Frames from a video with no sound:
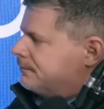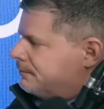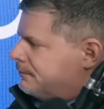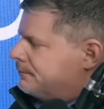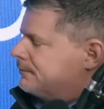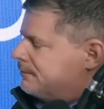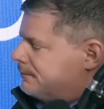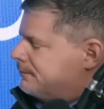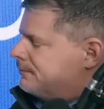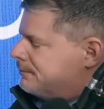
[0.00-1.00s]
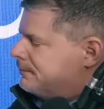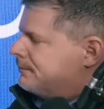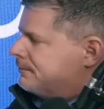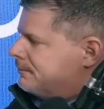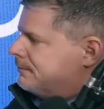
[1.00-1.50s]

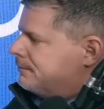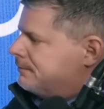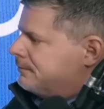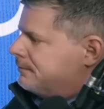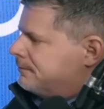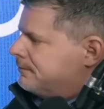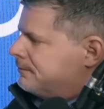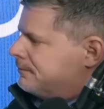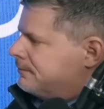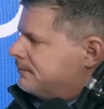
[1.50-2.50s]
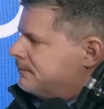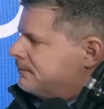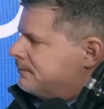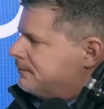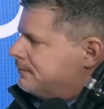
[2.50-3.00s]

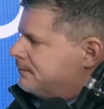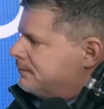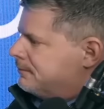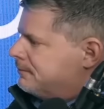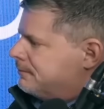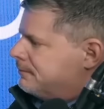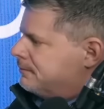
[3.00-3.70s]
[no speech]